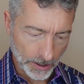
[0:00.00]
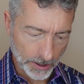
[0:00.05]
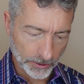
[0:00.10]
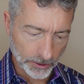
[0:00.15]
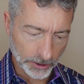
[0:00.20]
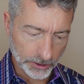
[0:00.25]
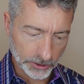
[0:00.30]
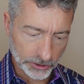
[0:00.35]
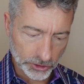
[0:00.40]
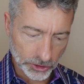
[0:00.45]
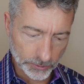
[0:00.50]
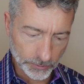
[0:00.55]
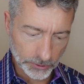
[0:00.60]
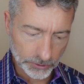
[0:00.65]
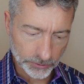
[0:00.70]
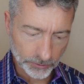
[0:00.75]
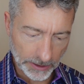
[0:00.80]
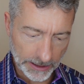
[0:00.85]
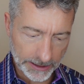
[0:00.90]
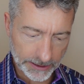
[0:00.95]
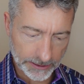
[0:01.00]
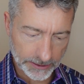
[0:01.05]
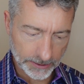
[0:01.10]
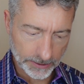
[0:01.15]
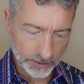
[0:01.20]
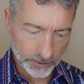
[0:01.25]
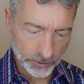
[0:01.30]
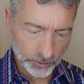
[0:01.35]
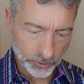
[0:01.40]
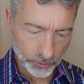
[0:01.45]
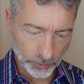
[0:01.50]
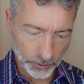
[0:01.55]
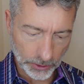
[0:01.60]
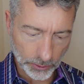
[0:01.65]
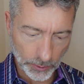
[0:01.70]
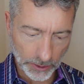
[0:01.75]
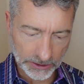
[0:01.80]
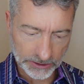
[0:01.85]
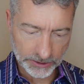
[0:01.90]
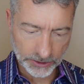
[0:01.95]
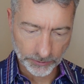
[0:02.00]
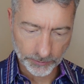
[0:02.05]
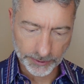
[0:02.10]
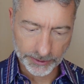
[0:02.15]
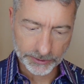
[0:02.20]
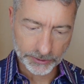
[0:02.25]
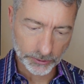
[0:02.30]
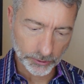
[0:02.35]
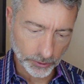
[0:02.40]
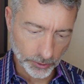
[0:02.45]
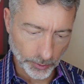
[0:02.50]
The consumer's right to request original